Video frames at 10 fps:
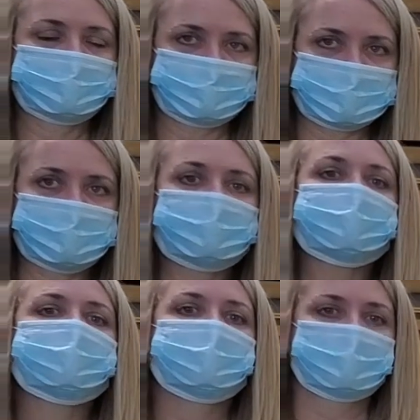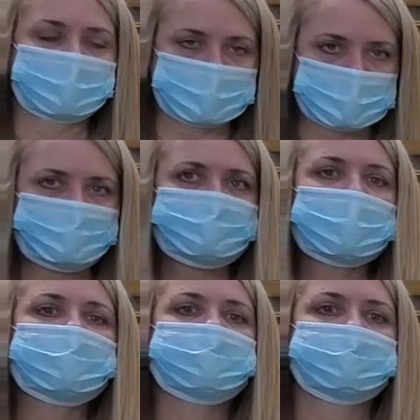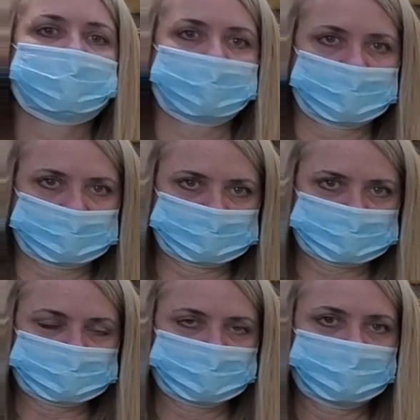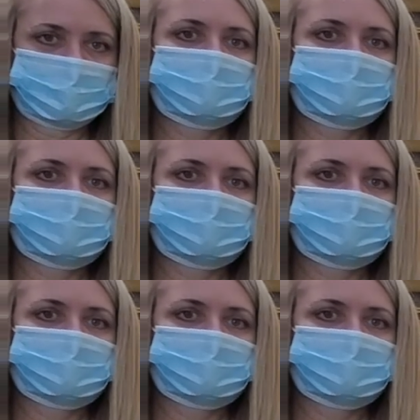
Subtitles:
B, M, H.